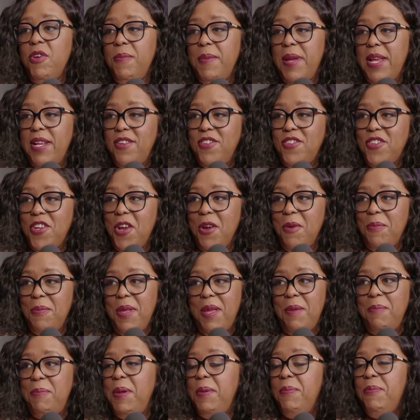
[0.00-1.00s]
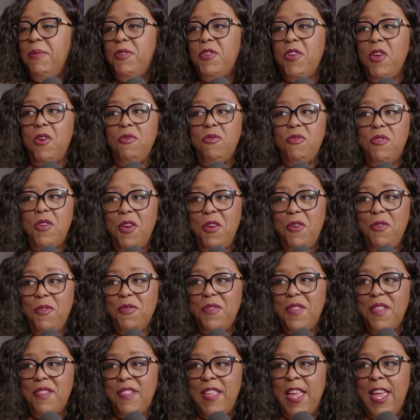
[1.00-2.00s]
your managed care plan. People don't
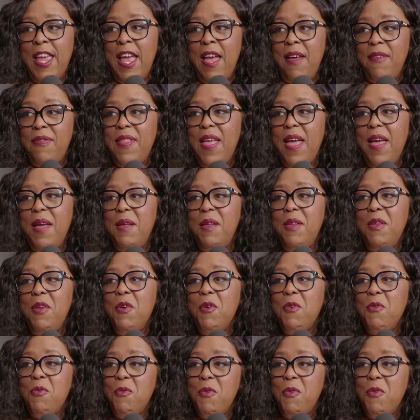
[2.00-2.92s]
know that they have that